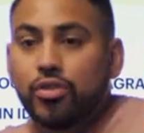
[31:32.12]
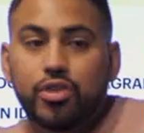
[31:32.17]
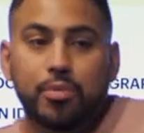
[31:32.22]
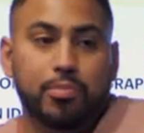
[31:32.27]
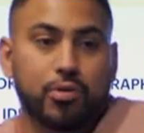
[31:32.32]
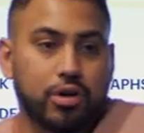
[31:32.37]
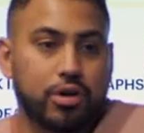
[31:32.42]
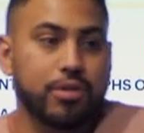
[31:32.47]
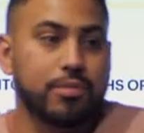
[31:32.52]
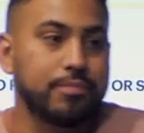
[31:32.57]
with the
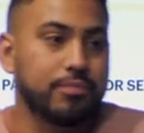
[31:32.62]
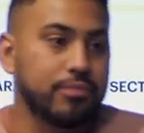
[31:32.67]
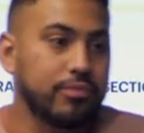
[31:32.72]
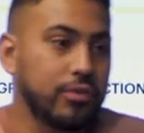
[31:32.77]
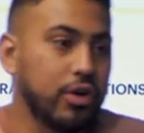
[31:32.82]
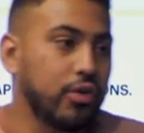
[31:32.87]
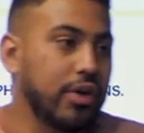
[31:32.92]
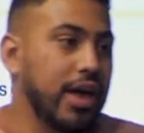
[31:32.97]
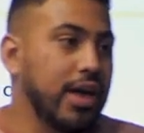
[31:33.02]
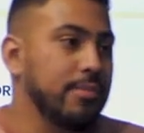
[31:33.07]
book,
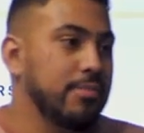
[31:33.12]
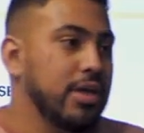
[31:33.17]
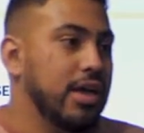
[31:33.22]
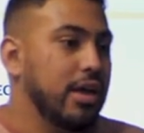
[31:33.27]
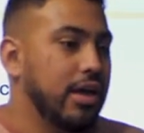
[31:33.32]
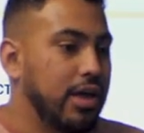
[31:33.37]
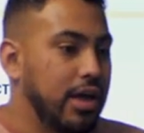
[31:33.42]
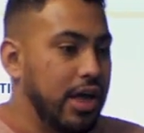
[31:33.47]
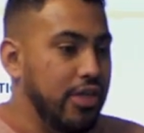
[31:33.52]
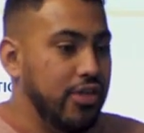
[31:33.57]
okay?
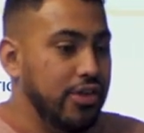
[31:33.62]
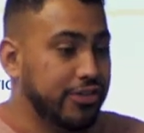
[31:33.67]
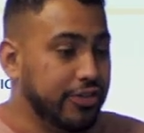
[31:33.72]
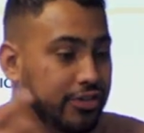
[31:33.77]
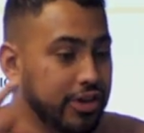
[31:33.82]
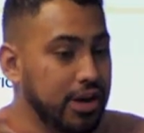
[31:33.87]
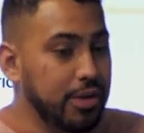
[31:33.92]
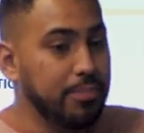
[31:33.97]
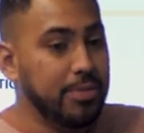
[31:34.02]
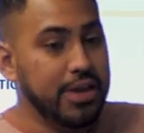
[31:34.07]
And this
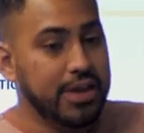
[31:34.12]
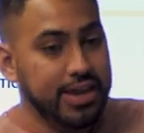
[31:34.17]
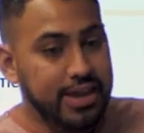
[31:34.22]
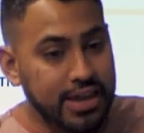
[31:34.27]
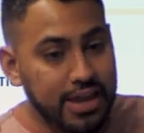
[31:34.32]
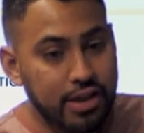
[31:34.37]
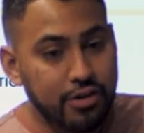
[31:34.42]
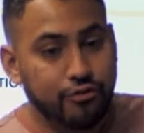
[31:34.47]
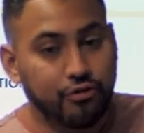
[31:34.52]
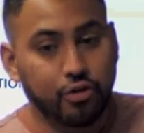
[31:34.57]
is going to be
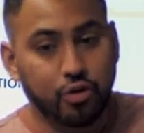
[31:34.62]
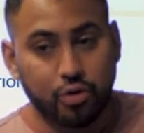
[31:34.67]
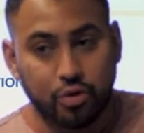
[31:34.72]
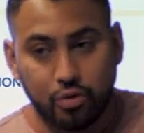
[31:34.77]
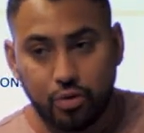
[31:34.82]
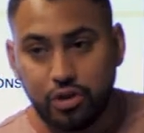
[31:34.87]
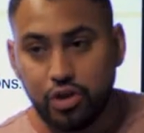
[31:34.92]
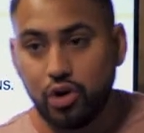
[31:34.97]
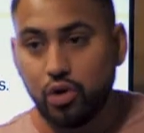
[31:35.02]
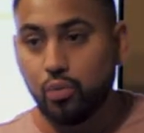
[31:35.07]
key
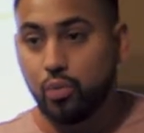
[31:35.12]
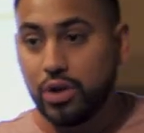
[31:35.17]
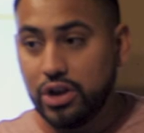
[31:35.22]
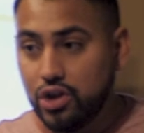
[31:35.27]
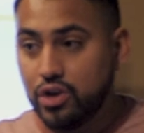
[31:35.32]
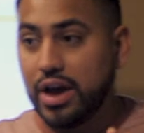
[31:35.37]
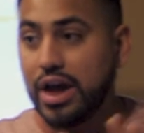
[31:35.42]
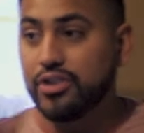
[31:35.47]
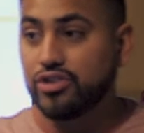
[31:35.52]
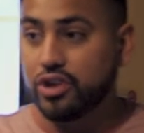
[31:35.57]
for, you know, when
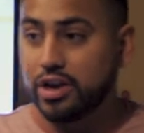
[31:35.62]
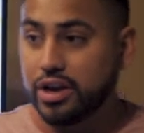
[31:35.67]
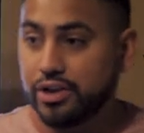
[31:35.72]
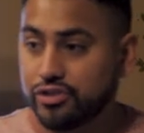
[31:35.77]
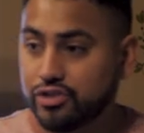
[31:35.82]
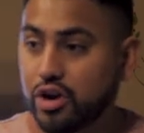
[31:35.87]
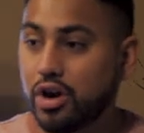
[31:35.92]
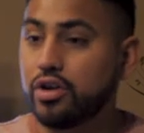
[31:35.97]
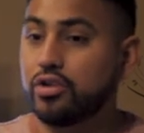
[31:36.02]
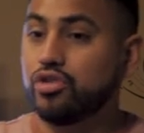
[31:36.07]
you guys are going to
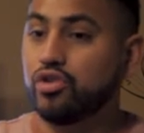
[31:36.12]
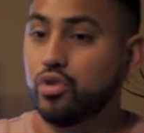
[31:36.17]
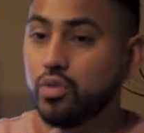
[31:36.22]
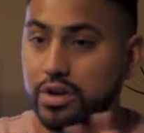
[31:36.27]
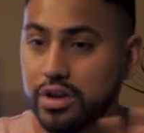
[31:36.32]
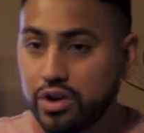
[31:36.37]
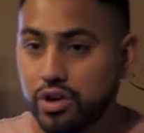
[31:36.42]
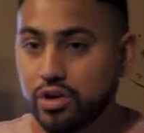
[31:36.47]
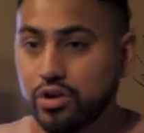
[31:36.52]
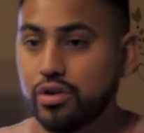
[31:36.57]
start
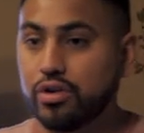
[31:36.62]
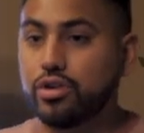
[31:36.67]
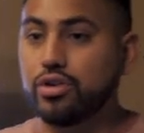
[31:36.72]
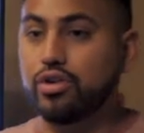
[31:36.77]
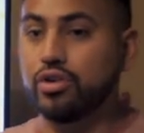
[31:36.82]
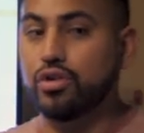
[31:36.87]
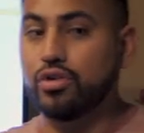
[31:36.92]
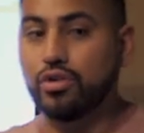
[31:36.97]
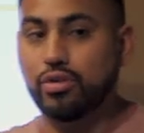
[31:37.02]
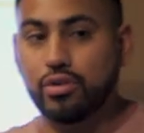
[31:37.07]
doing
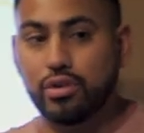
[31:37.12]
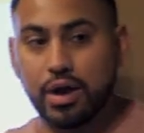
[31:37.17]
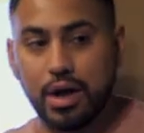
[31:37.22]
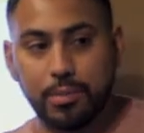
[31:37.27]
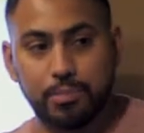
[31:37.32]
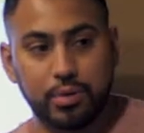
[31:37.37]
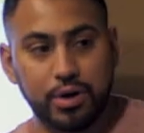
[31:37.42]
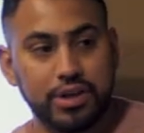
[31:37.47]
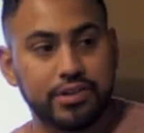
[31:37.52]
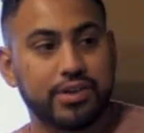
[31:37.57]

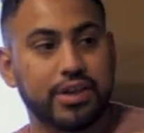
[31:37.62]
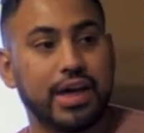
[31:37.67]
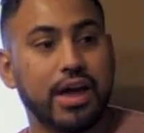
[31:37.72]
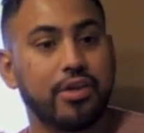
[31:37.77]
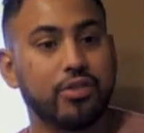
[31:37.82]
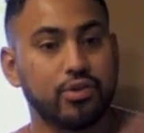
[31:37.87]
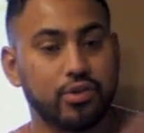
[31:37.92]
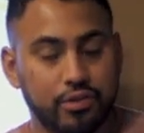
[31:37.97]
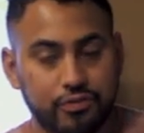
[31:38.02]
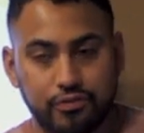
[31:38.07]
your putting
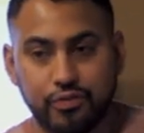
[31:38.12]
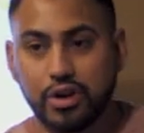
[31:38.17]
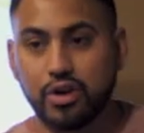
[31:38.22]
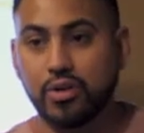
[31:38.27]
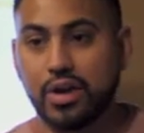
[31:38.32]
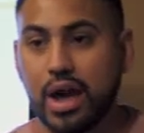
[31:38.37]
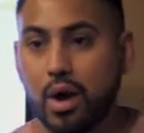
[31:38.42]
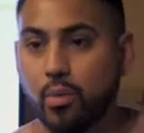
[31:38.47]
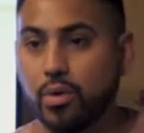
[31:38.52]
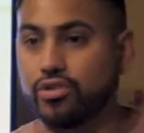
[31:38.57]
together and
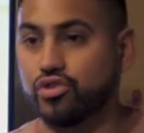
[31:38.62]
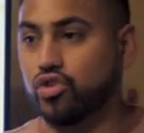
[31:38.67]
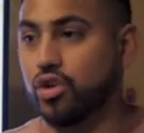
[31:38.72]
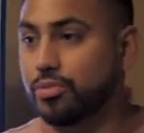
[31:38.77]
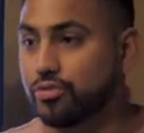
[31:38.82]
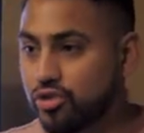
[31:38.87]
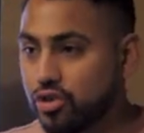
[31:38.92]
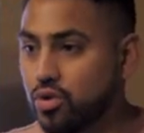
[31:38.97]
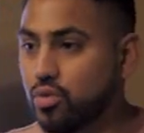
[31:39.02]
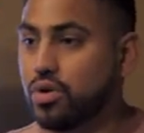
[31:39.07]
figuring out what
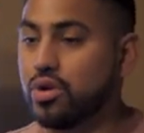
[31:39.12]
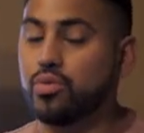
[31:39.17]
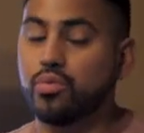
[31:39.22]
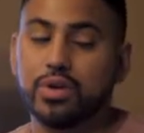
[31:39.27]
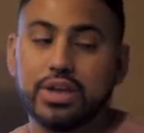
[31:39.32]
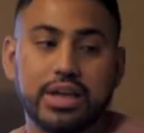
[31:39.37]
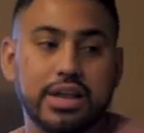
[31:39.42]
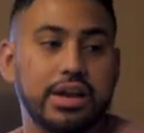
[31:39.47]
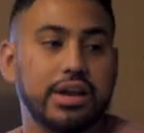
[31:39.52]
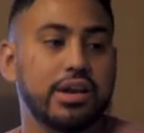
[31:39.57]
scripture you want to
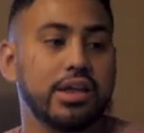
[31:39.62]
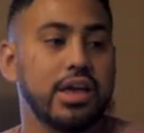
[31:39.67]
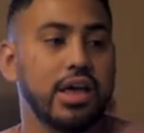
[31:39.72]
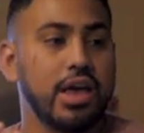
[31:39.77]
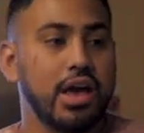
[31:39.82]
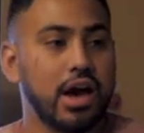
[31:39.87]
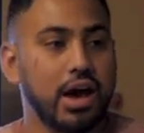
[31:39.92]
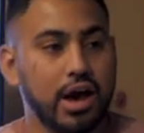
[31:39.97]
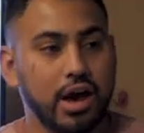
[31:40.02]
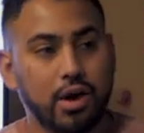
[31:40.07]
read
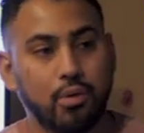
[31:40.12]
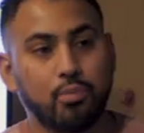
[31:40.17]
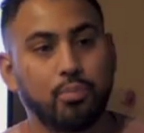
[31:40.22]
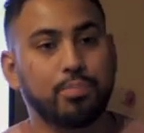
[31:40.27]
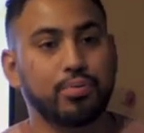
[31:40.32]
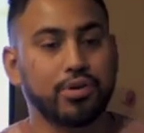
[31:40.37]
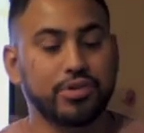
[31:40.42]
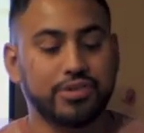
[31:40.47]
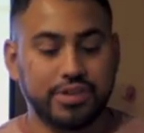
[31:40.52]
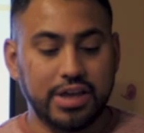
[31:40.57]

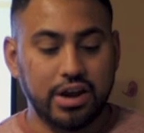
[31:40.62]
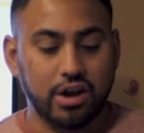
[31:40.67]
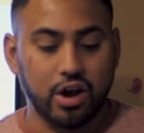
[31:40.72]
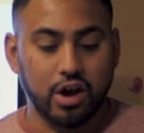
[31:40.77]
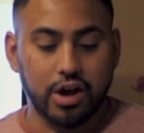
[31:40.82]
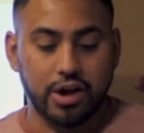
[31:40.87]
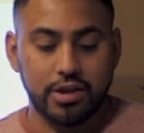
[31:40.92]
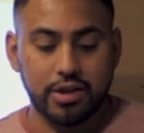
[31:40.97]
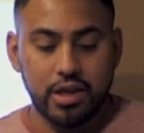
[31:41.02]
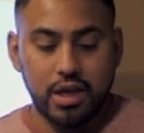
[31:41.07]
and present
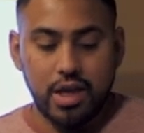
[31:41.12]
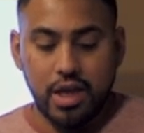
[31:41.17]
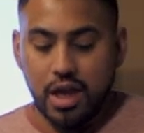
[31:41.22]
on.